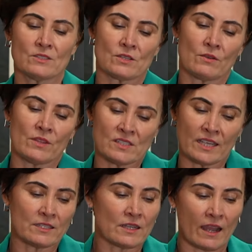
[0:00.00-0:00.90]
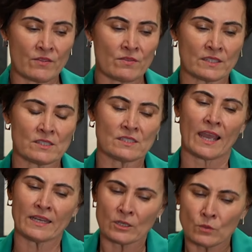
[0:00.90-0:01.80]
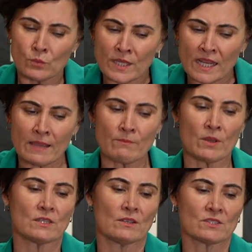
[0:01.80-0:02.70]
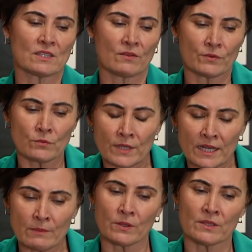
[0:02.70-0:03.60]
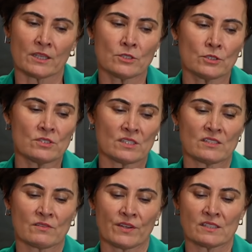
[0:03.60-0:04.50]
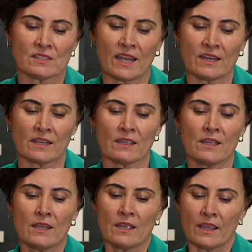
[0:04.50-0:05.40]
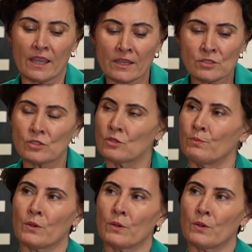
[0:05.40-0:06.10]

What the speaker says: So the second, other than scanning and really immersing yourself and really building a good sense of understanding, is to